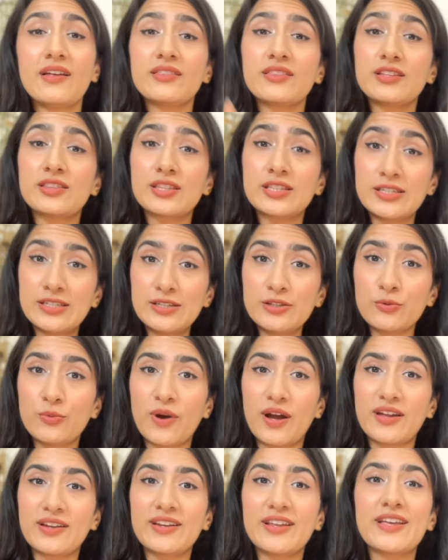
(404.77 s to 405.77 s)
The third
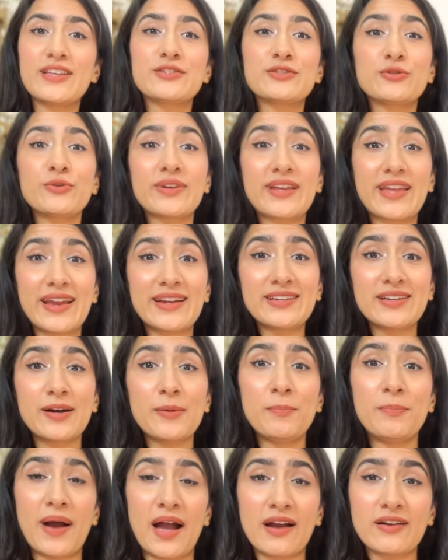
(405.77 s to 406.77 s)
one is to get
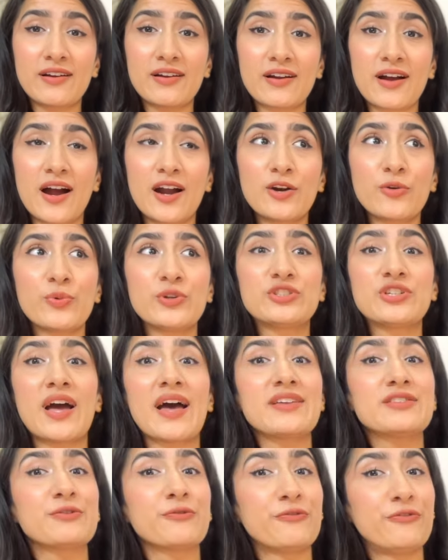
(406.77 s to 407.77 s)
a bank card which
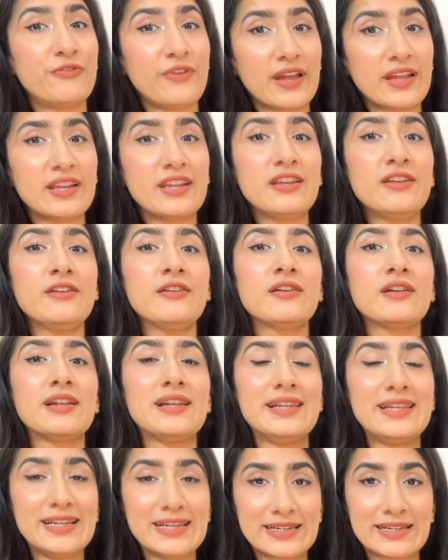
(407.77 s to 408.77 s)
has a very
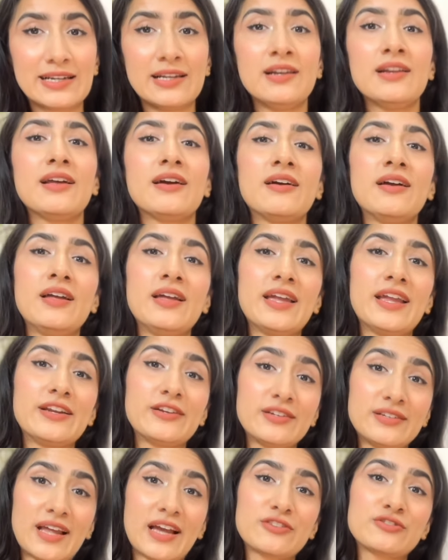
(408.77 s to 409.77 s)
little
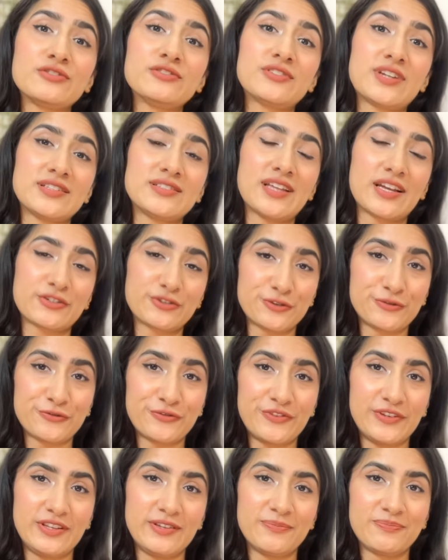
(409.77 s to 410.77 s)
international transaction
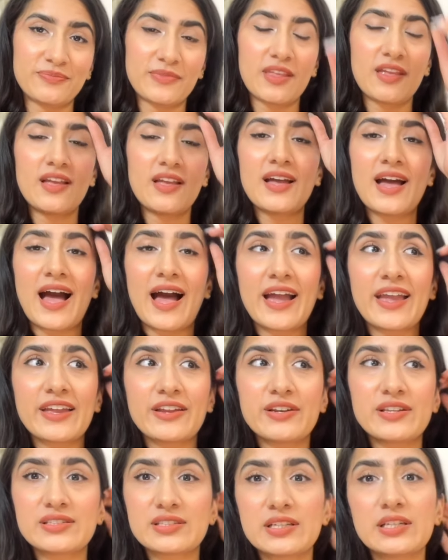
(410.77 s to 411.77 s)
fee.
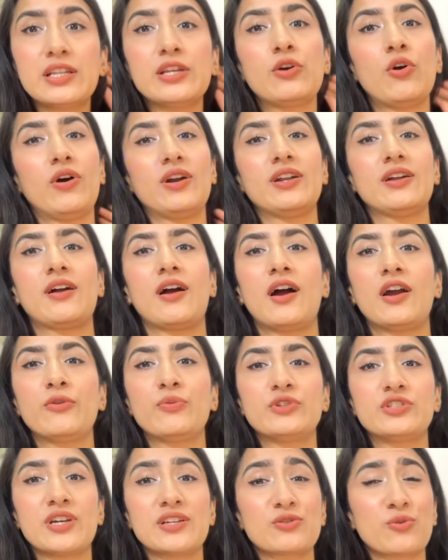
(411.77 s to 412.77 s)
I recently got a
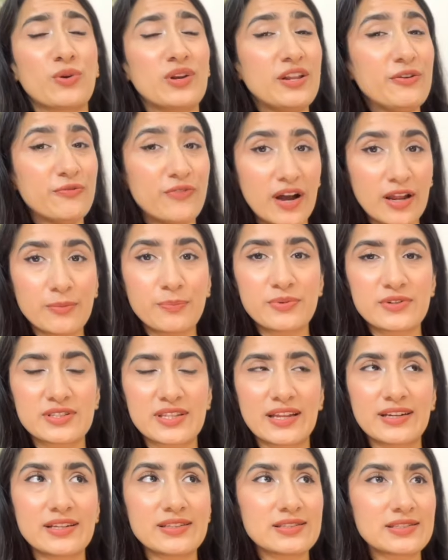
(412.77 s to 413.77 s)
card which has only
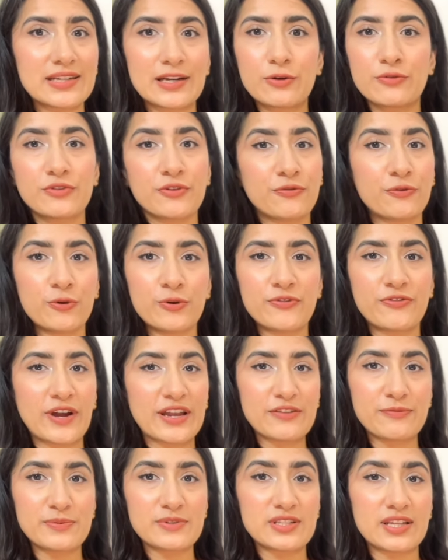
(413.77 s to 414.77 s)
1% instead of the
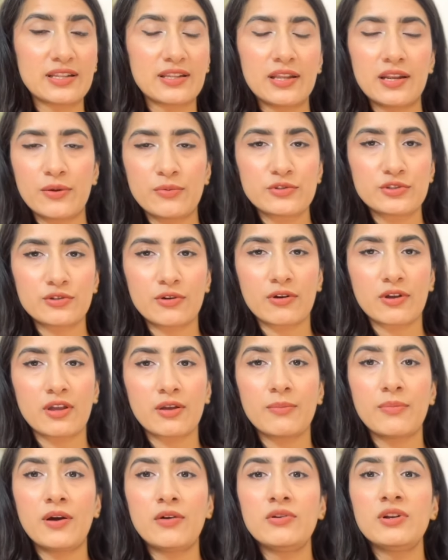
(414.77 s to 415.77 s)
4-5% that I was
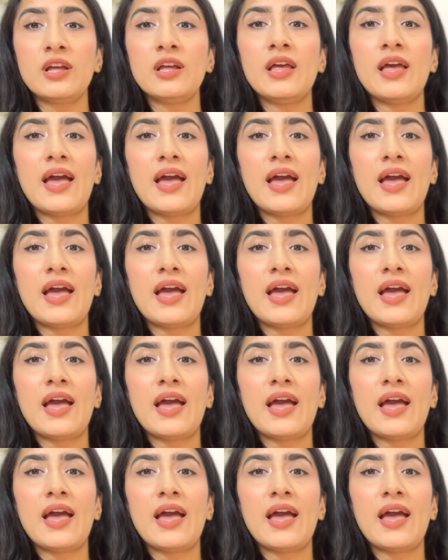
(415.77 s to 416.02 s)
talking about,